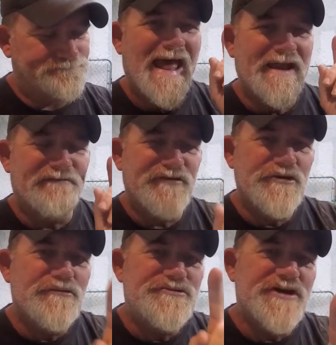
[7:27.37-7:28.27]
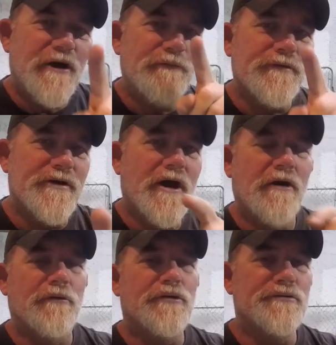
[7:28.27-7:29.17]
And if you don't
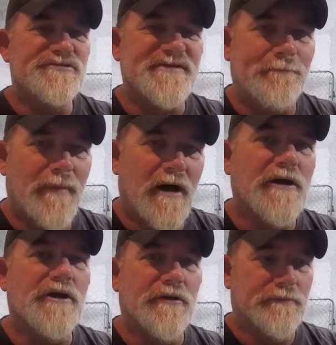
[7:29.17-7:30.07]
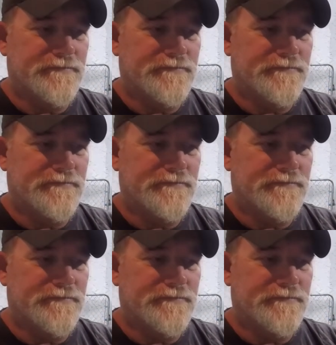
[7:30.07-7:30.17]
know who's among you,